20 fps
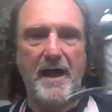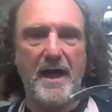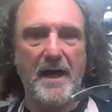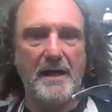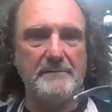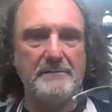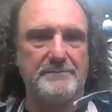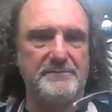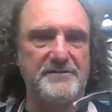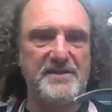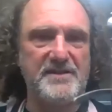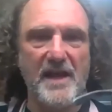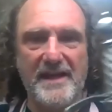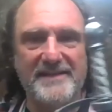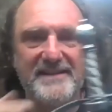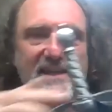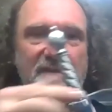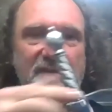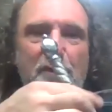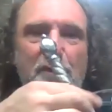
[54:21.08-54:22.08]
done.
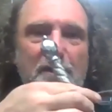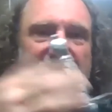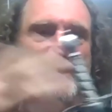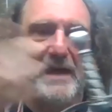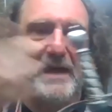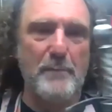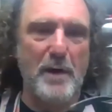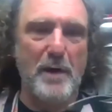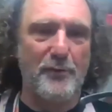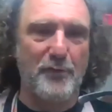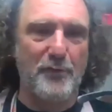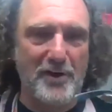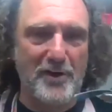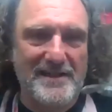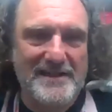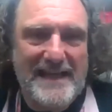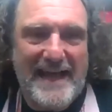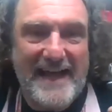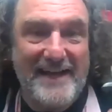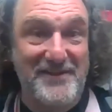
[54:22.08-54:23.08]
I did it for a demo for
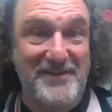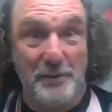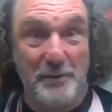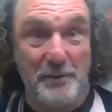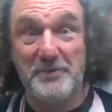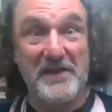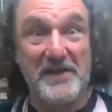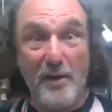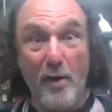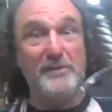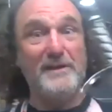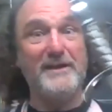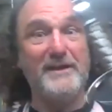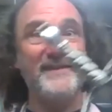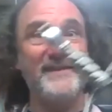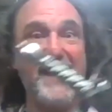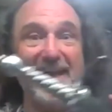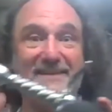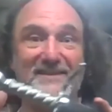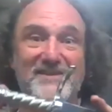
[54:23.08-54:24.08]
class. So it was like, oh, look at
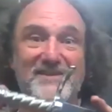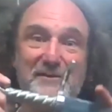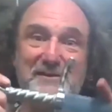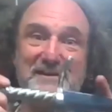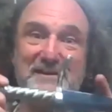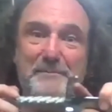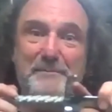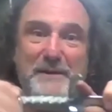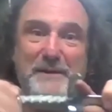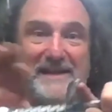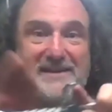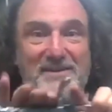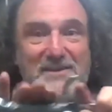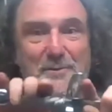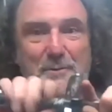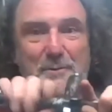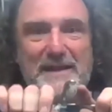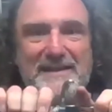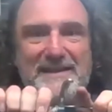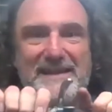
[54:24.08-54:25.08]
that. Serendipity. It's
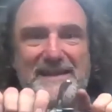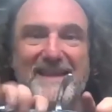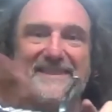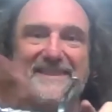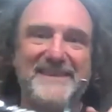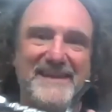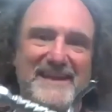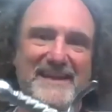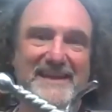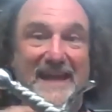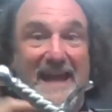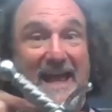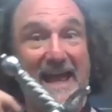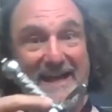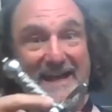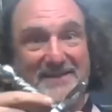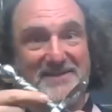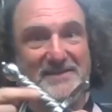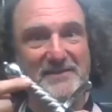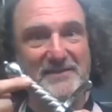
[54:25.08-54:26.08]
the right length, and
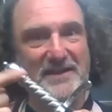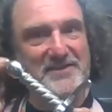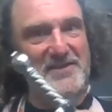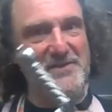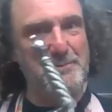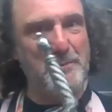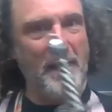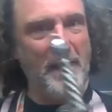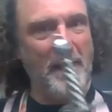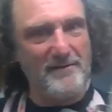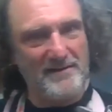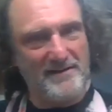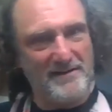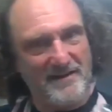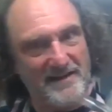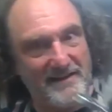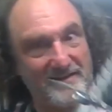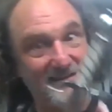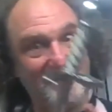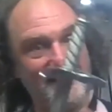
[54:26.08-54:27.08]
it's even got the spiral
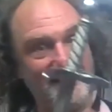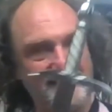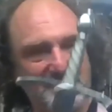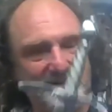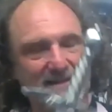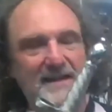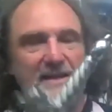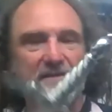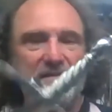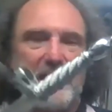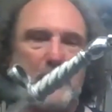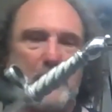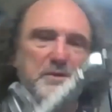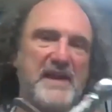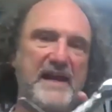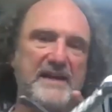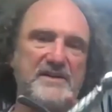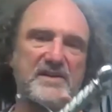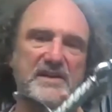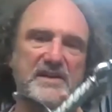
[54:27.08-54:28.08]
on it. That
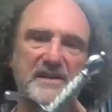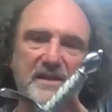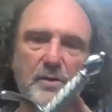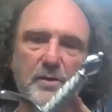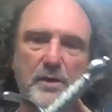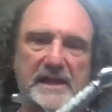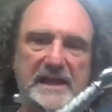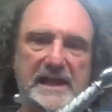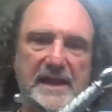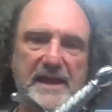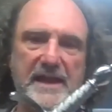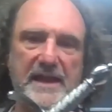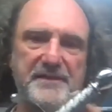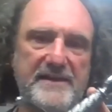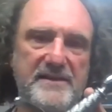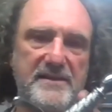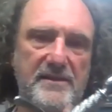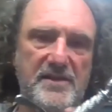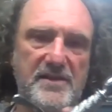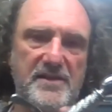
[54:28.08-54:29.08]
was actually, in order to
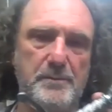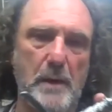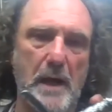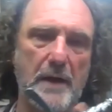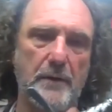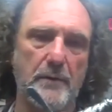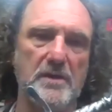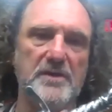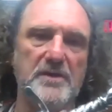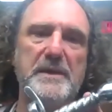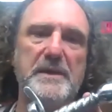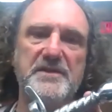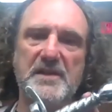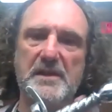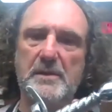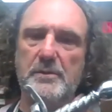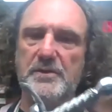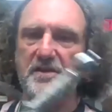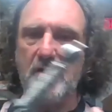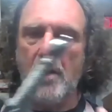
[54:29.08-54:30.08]
get that spiral, it
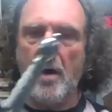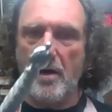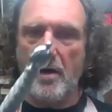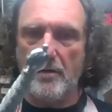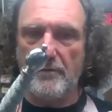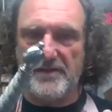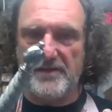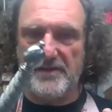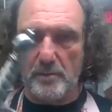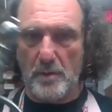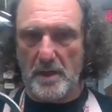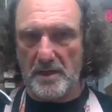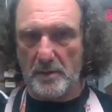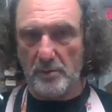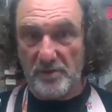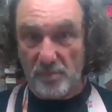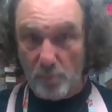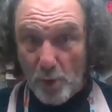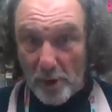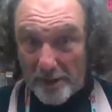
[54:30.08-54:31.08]
basically was carved in while it
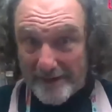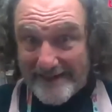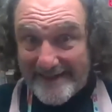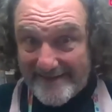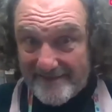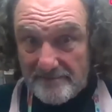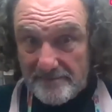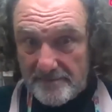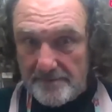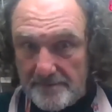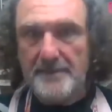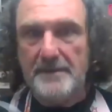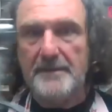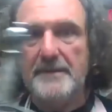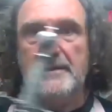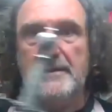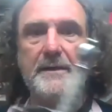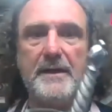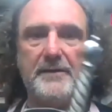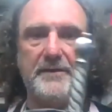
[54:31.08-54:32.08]
was wood.
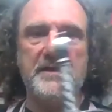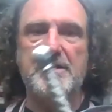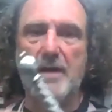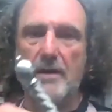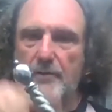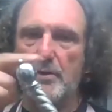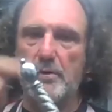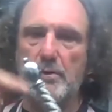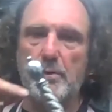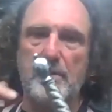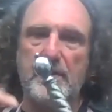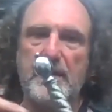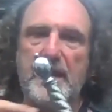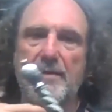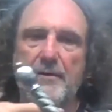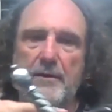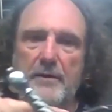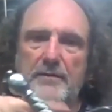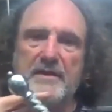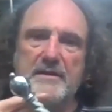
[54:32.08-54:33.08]
And then cover it with
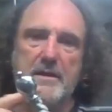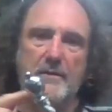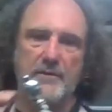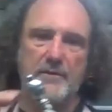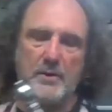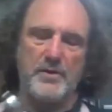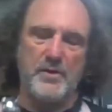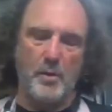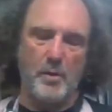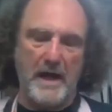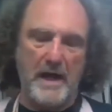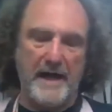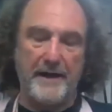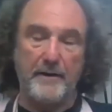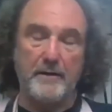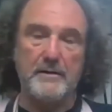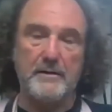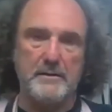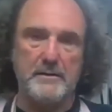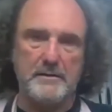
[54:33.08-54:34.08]
leather, and then cover it with the wire.